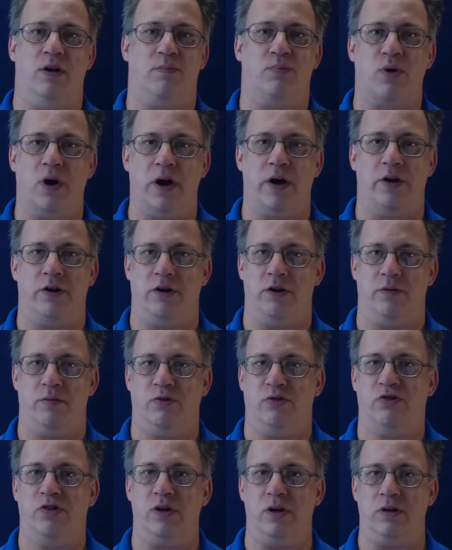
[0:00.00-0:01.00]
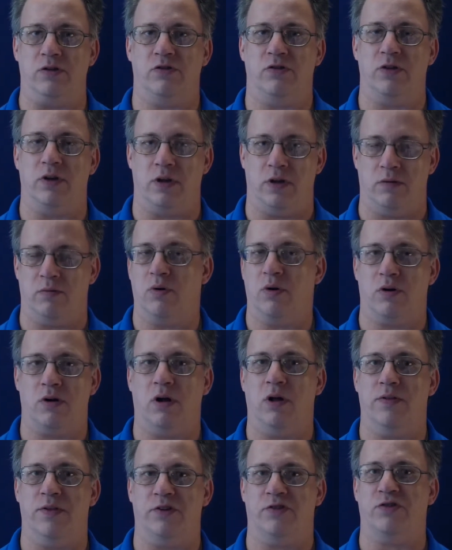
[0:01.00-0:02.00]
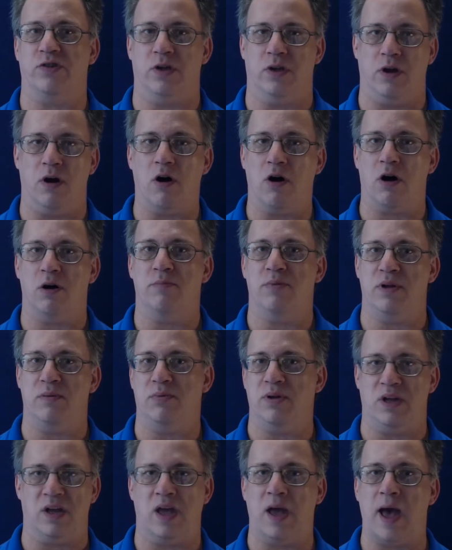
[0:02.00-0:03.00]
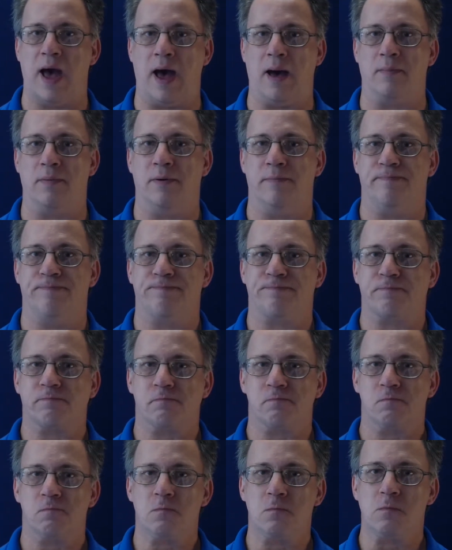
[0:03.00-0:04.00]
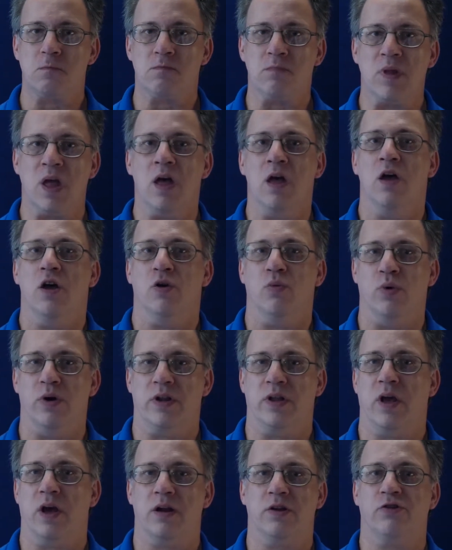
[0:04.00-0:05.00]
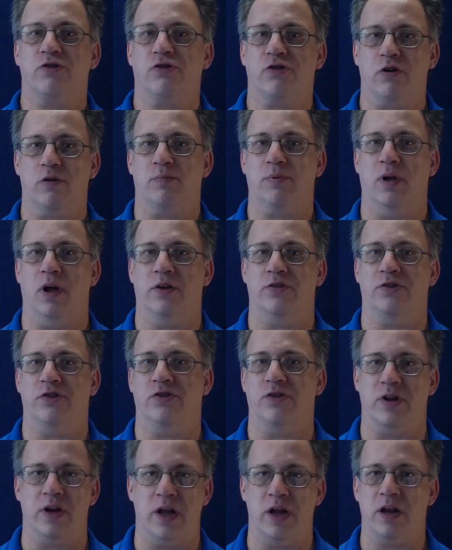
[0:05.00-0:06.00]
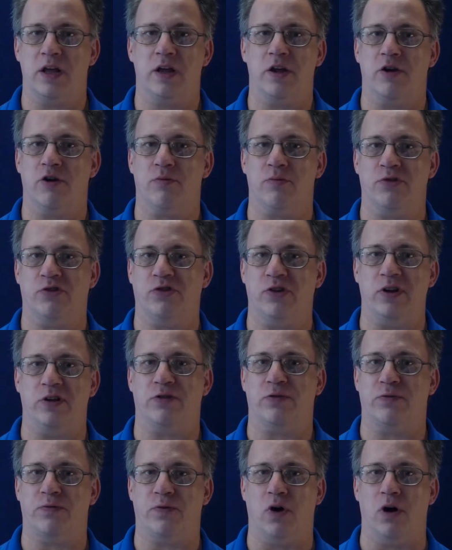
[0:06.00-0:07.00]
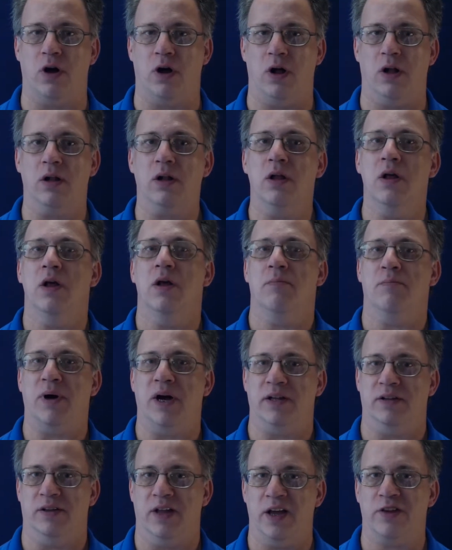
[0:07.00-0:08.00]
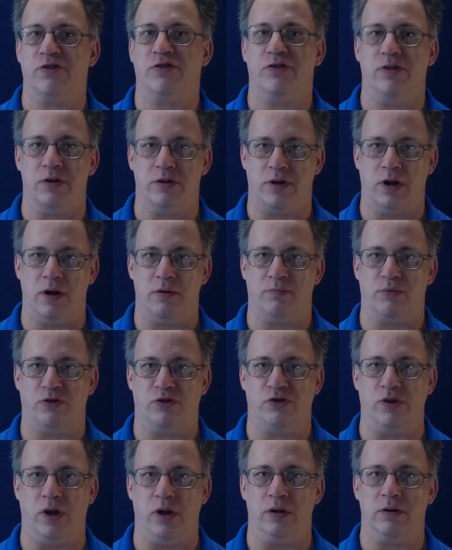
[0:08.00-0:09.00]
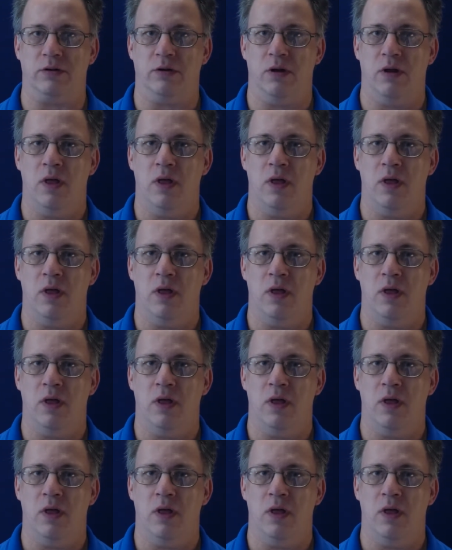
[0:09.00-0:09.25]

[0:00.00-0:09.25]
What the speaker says: of prior year receipts, we'll call this the RBB cap, would get us surpluses in any year receipts fall by less than 10%.